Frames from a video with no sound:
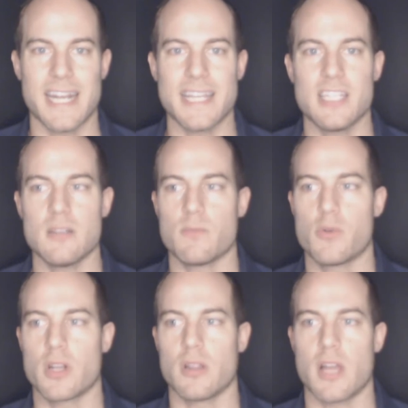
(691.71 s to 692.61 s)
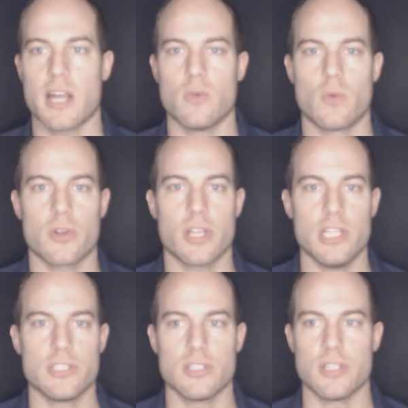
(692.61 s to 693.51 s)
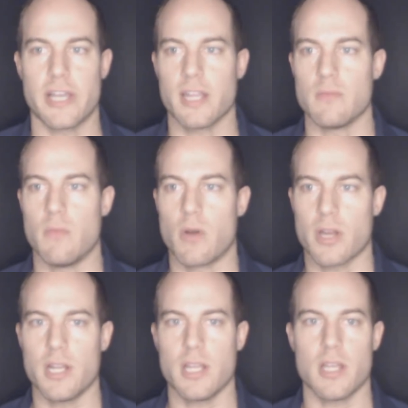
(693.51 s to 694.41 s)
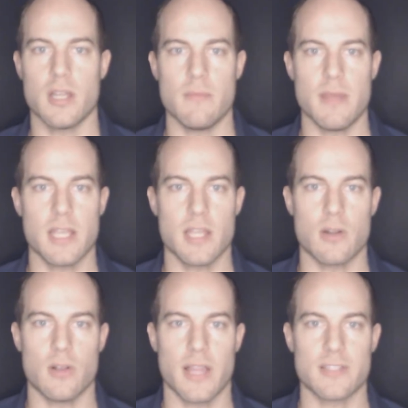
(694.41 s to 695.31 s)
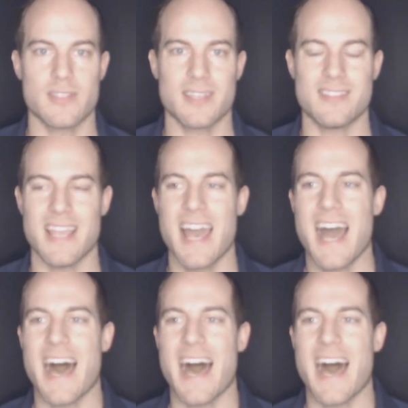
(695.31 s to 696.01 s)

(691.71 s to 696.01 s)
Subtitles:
and I didn't put a lot of work into like marketing it and making it all that sexy.